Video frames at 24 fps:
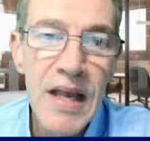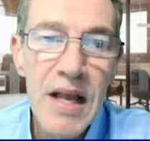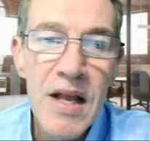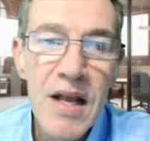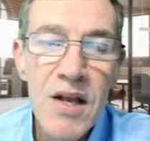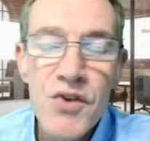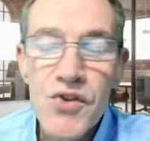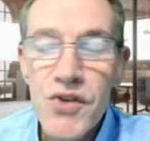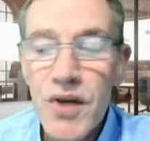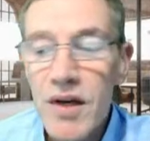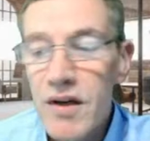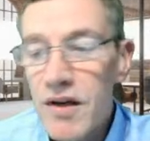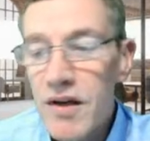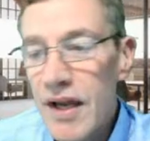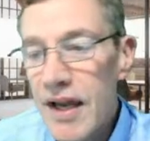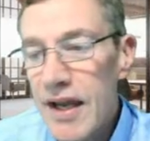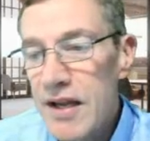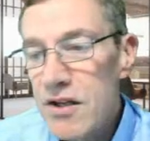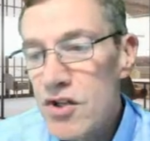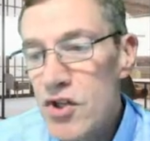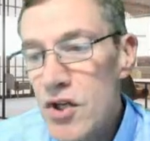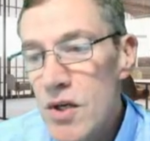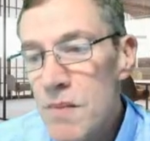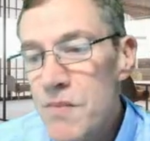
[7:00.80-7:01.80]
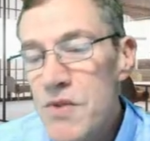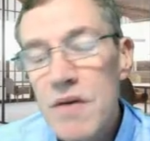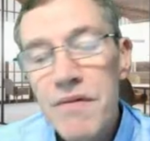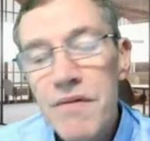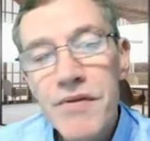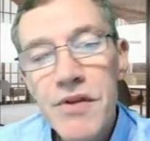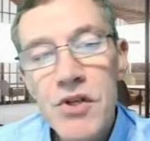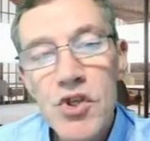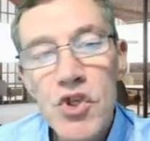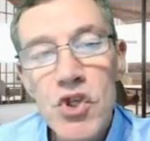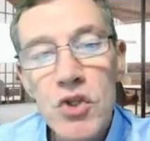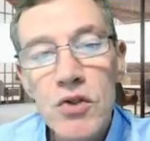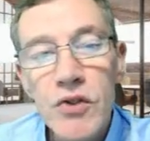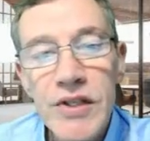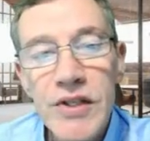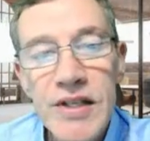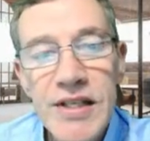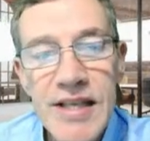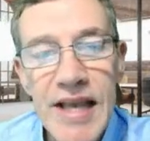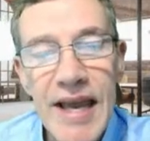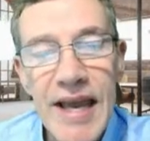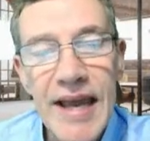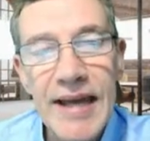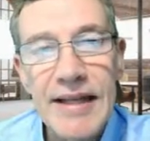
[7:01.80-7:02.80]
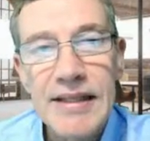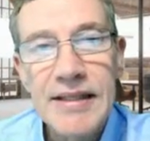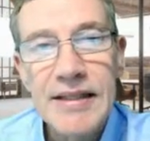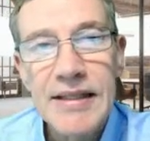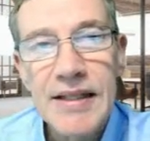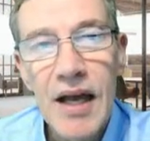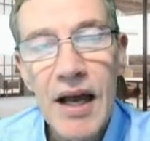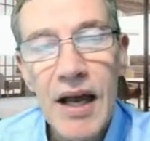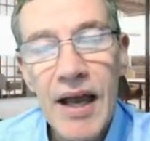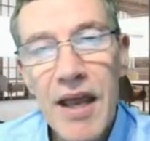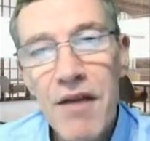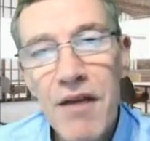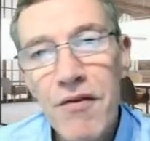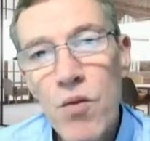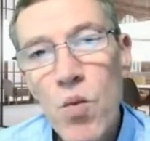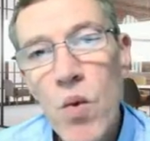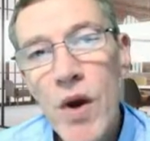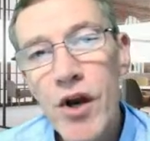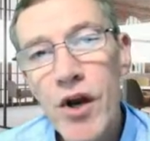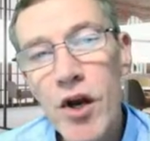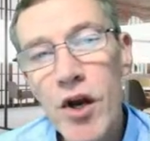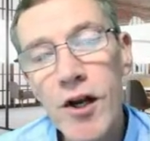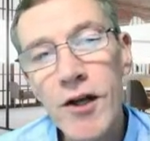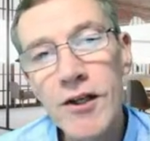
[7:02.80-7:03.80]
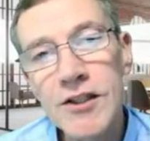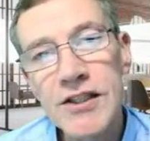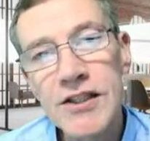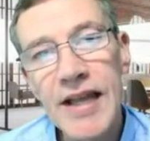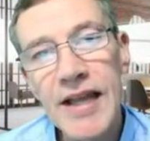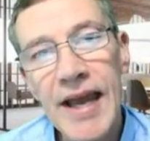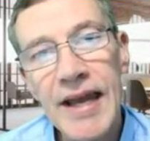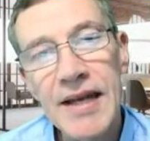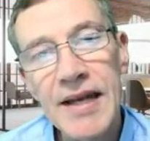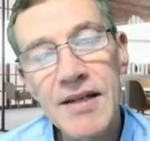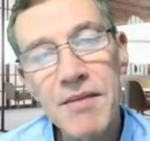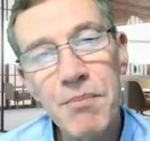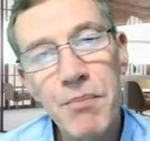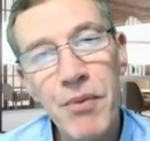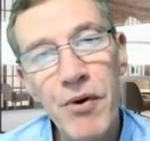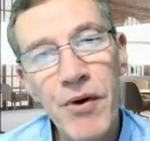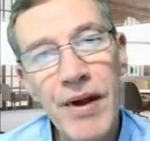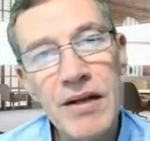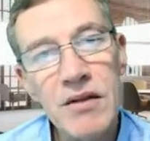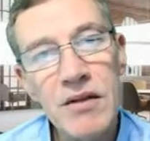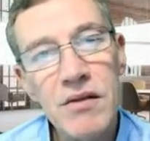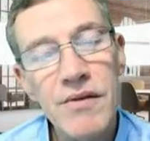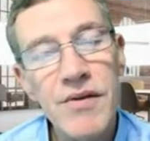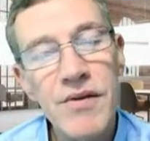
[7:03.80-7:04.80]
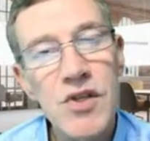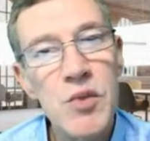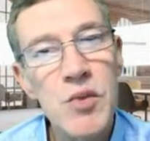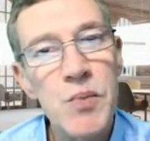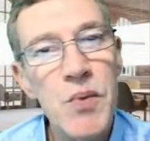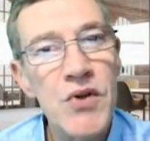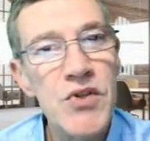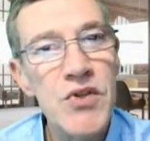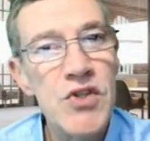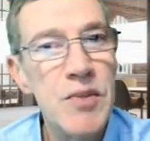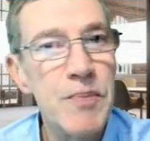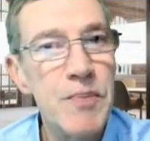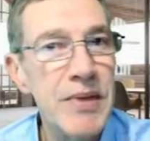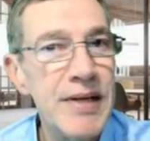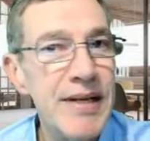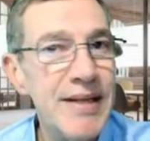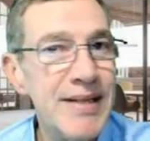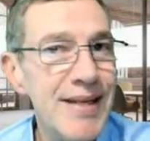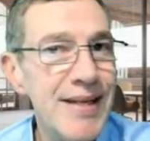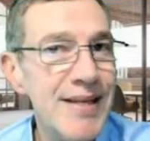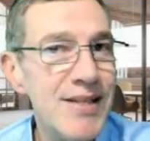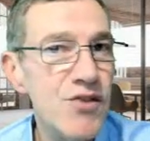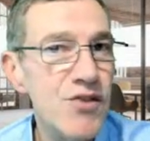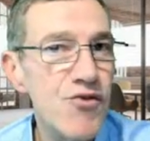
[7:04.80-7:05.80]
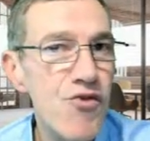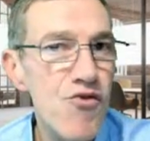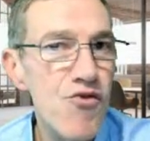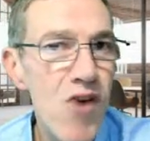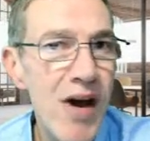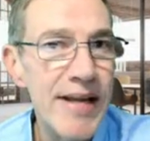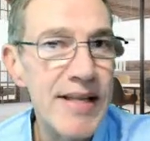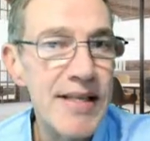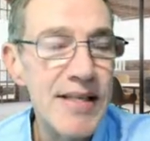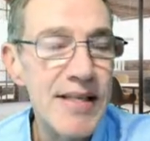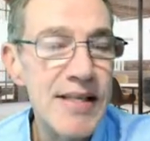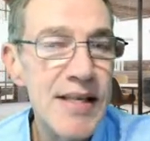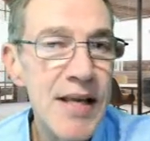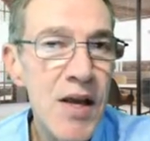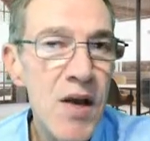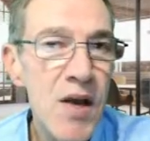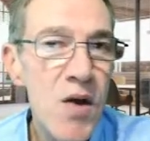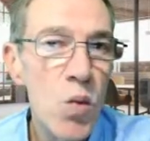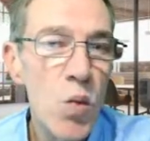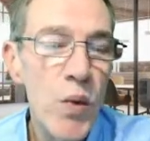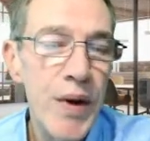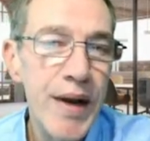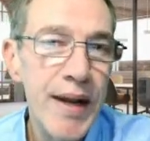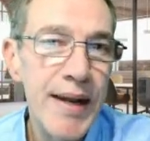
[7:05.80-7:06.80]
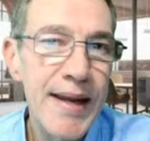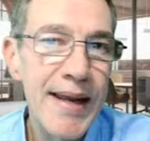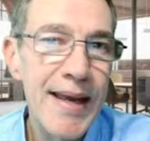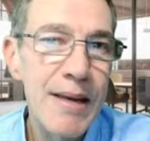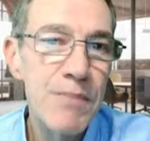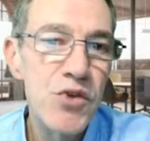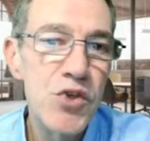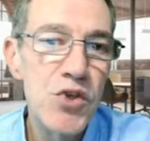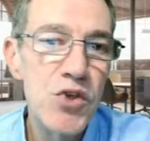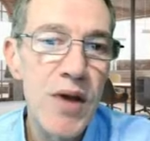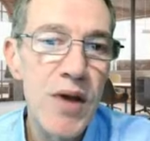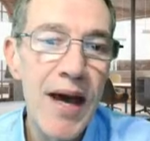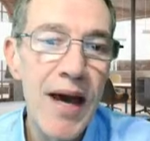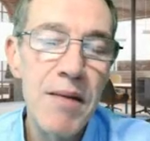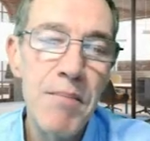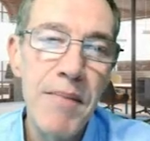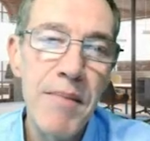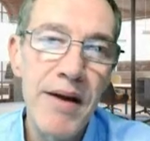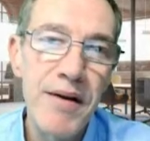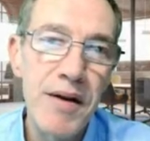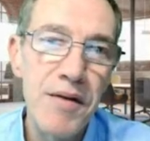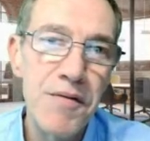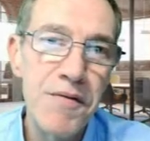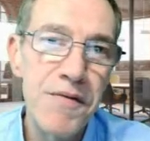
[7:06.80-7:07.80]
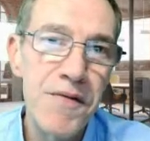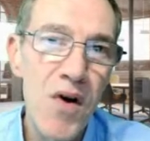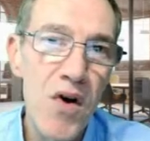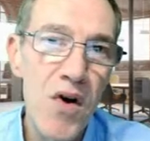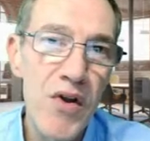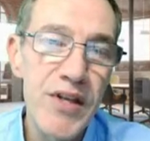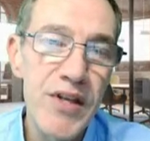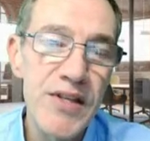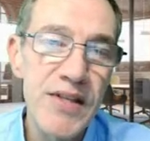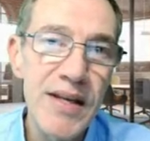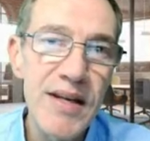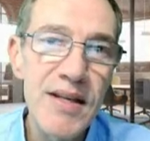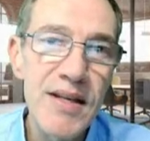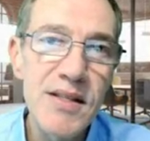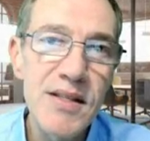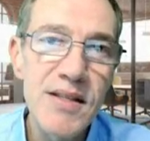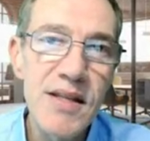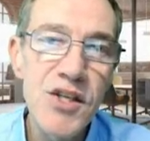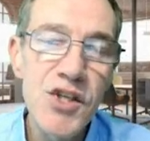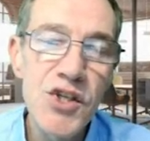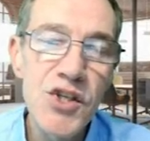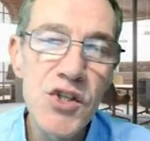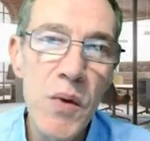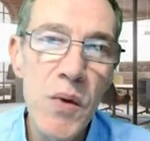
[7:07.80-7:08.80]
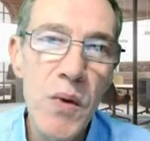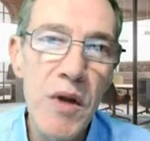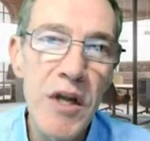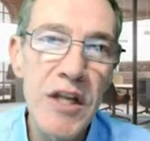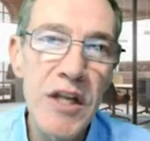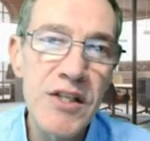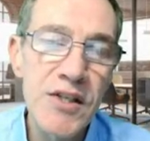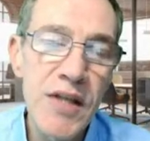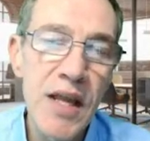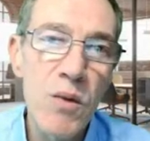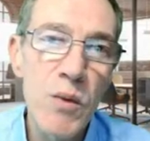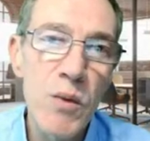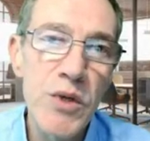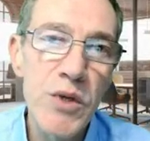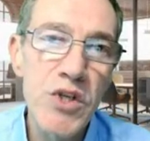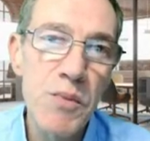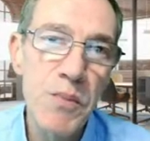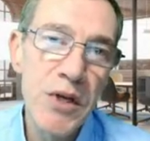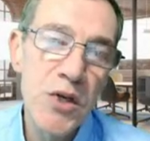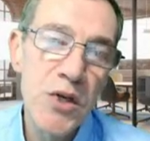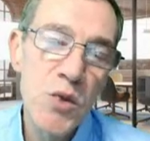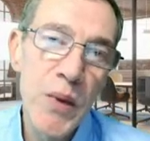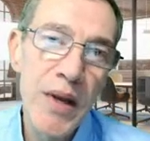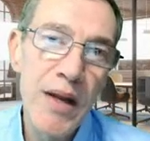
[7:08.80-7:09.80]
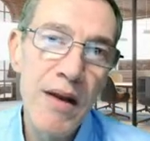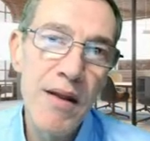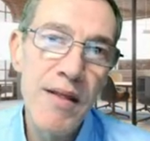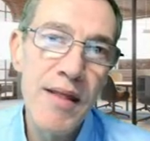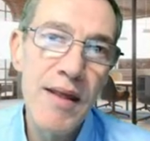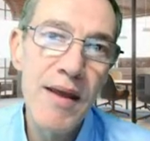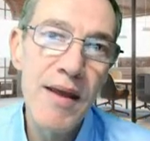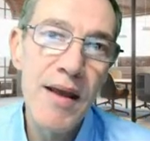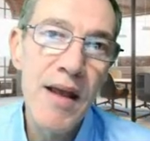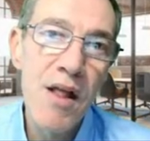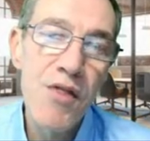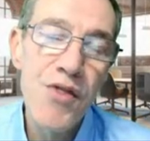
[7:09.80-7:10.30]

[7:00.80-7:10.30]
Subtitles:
So in terms of the Children's Act, if one looks at parental responsibilities and rights when it comes to unmarried fathers, it is distinguished between the